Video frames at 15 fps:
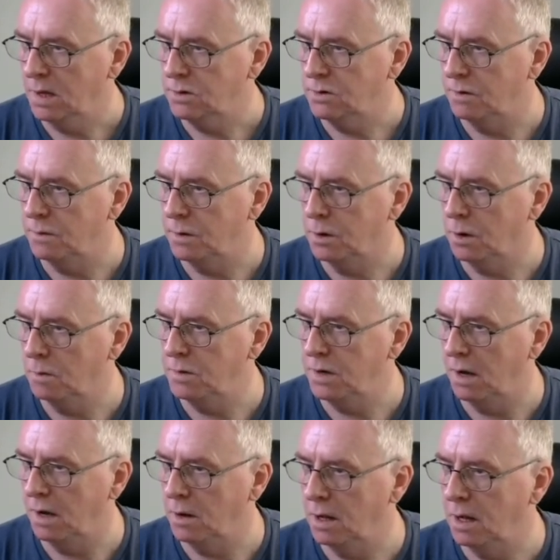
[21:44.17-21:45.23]
So if we come
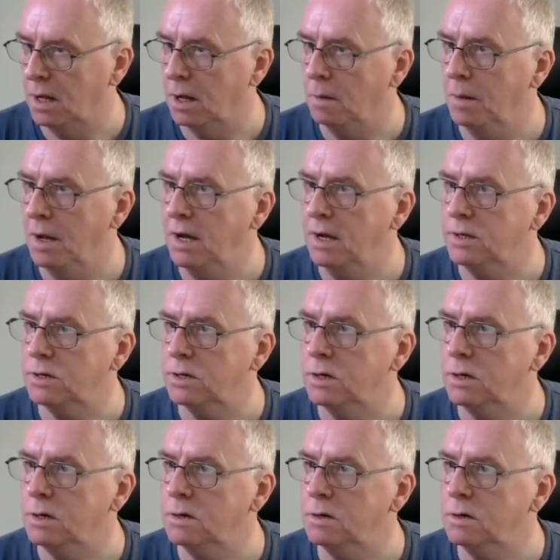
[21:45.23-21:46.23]
down a little bit,